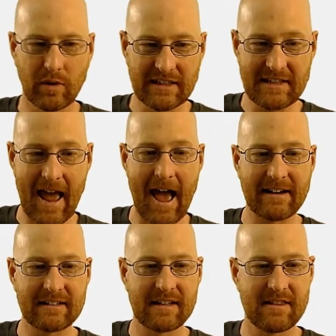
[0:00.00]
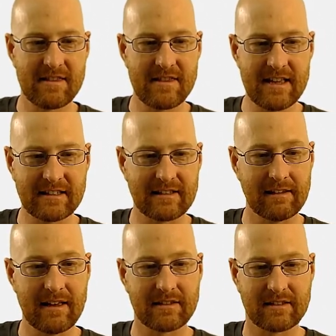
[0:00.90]
Well, let's add it to this
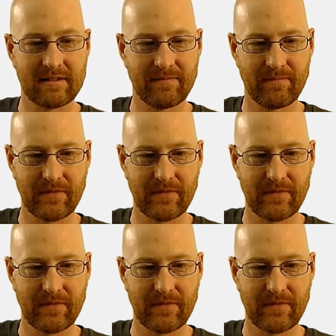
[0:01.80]
list.